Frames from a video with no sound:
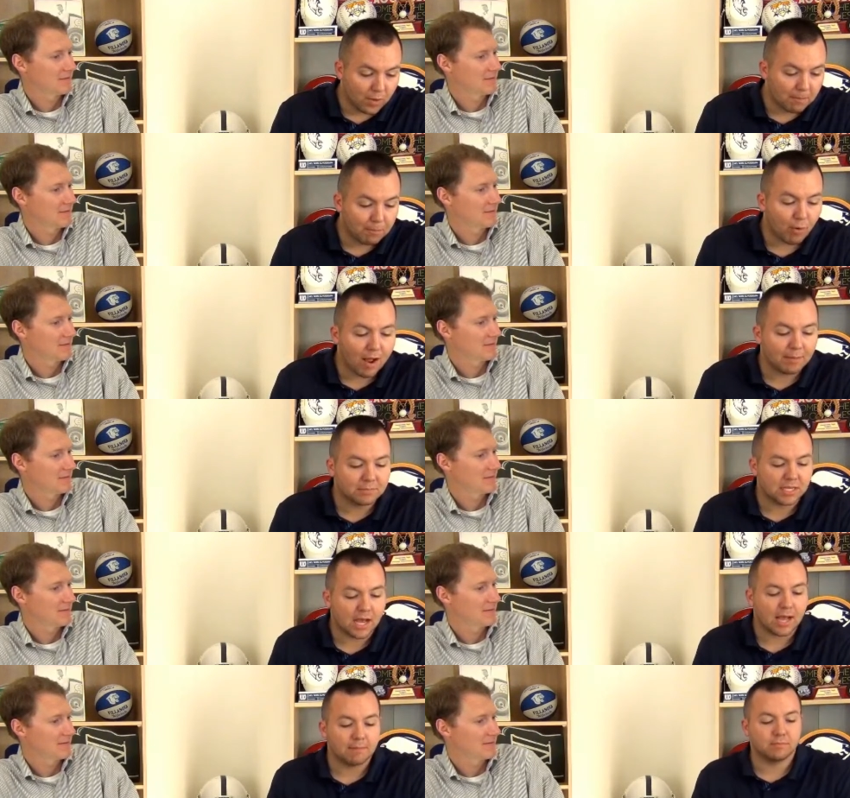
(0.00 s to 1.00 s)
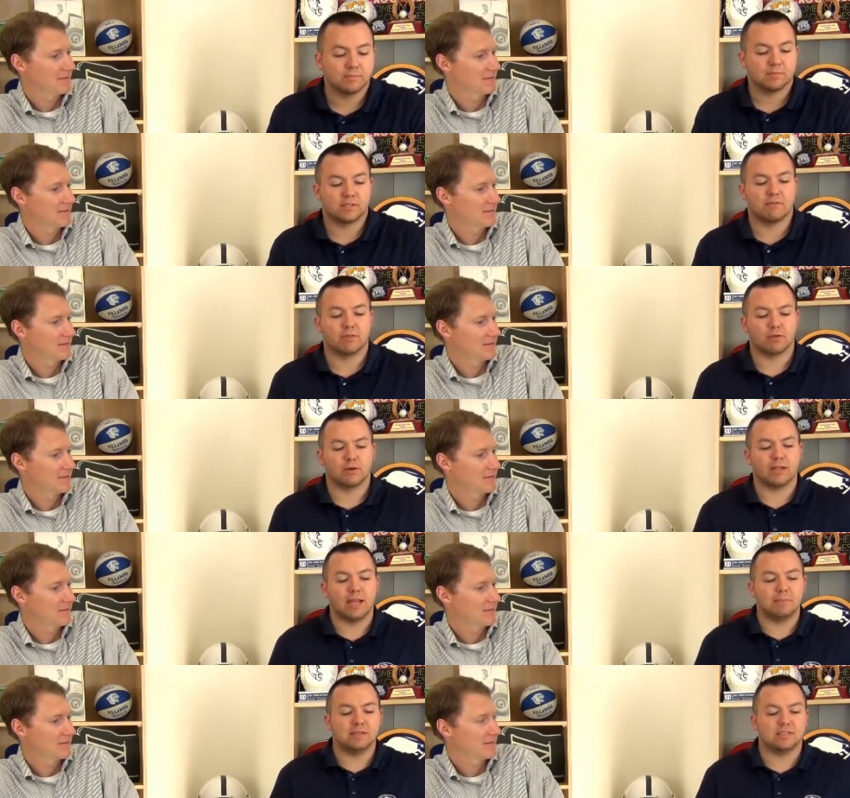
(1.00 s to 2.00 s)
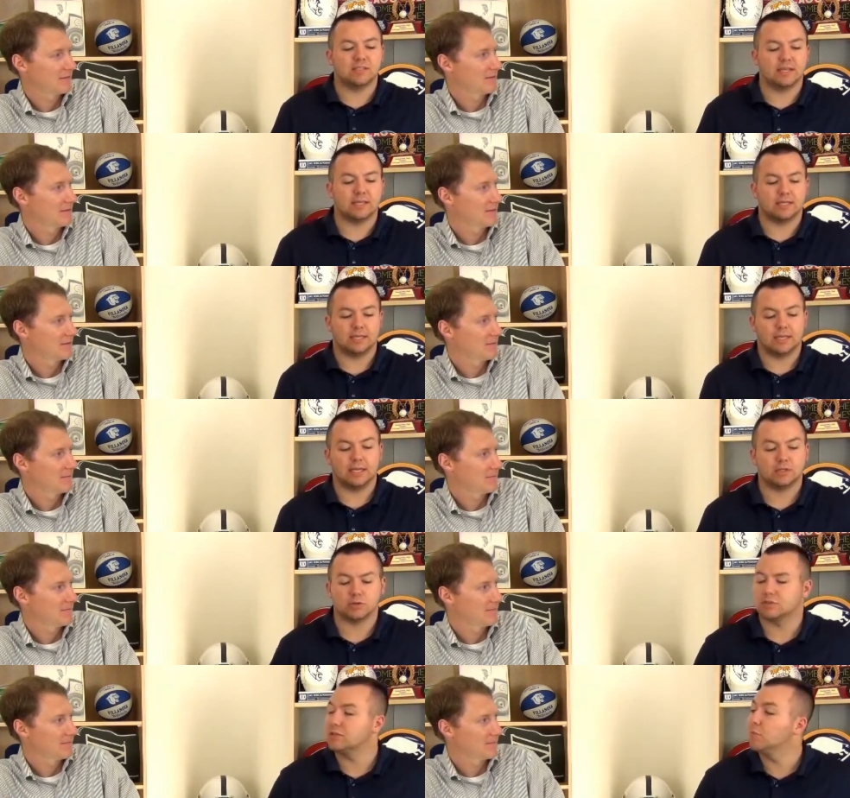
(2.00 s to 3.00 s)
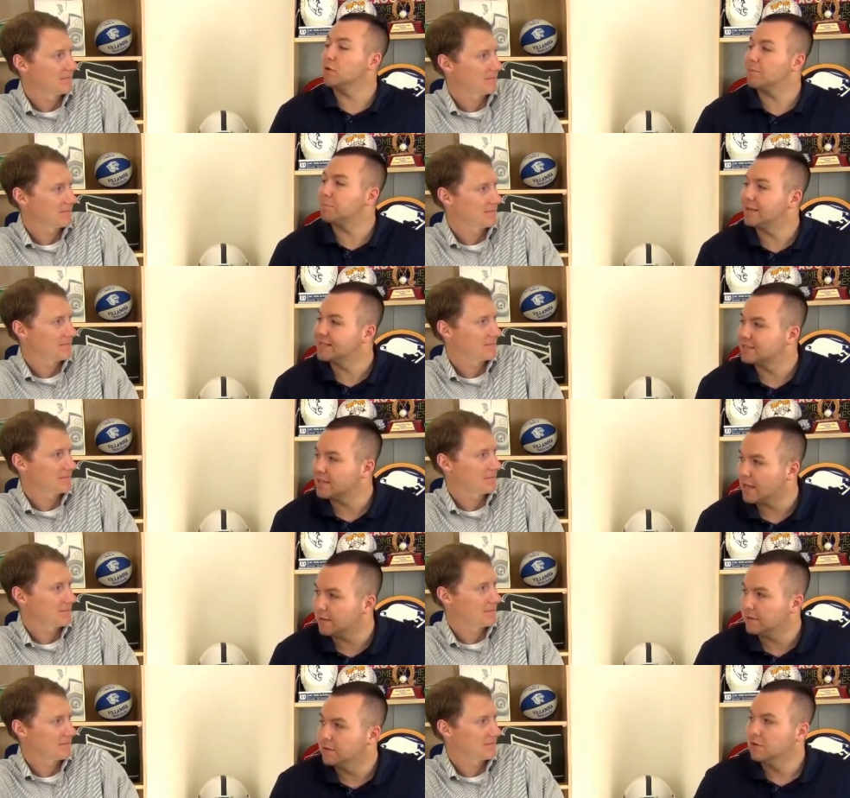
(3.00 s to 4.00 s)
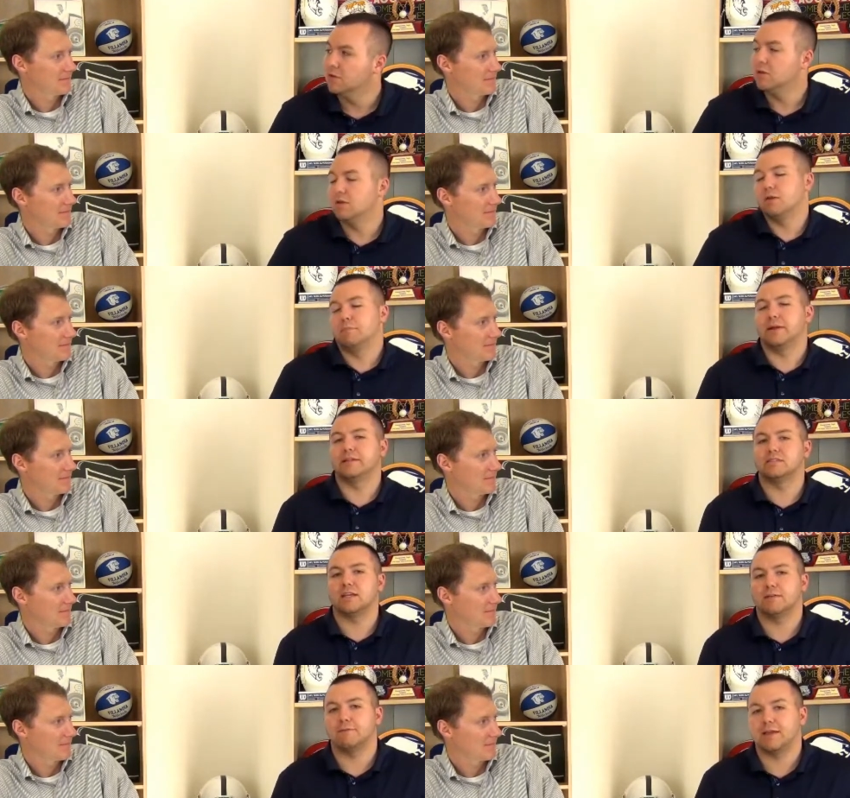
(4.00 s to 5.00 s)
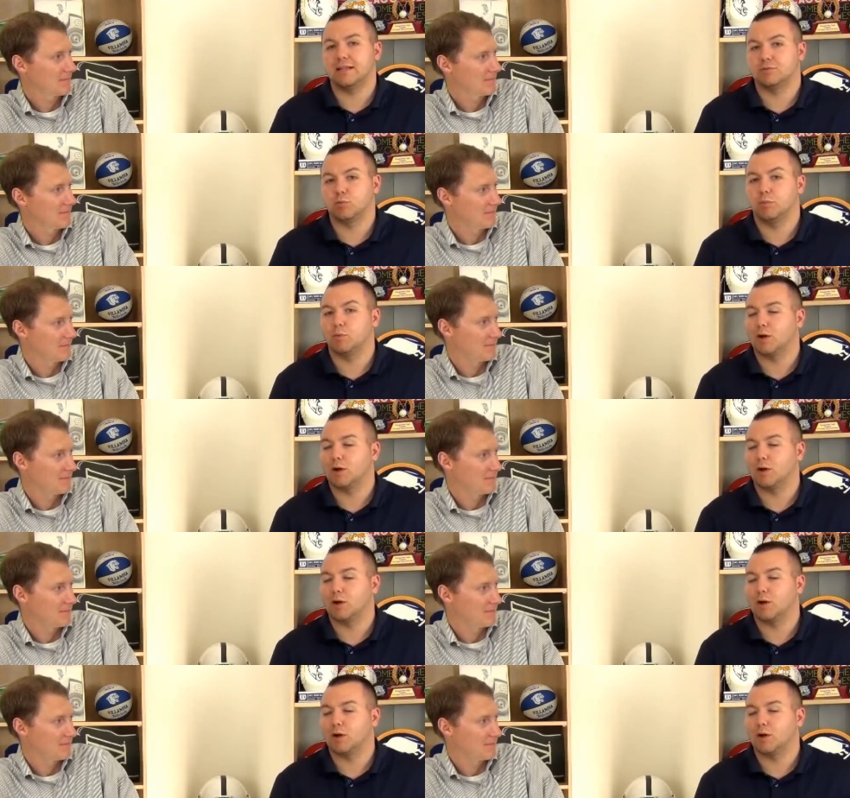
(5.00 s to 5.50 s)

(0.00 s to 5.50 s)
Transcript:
Speaker 1: prime time, 7.30 ABC. Interesting one, Big Ten. Penn State fans will be mm-hmm.